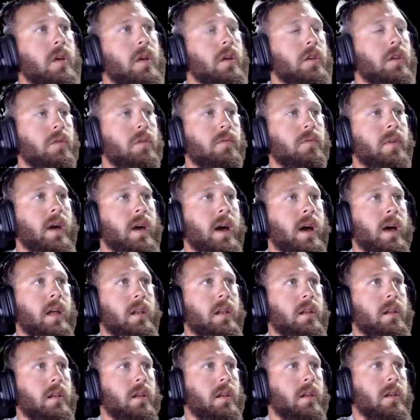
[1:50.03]
you've got
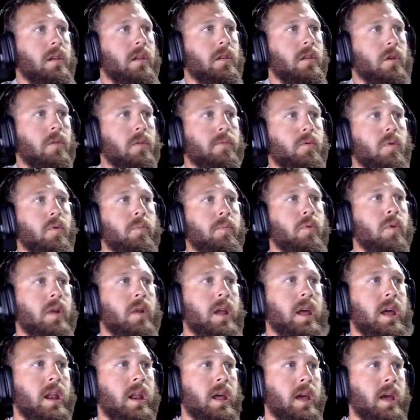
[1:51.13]
your
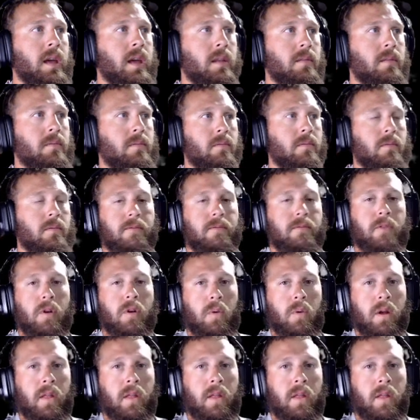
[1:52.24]
4.88 firmware.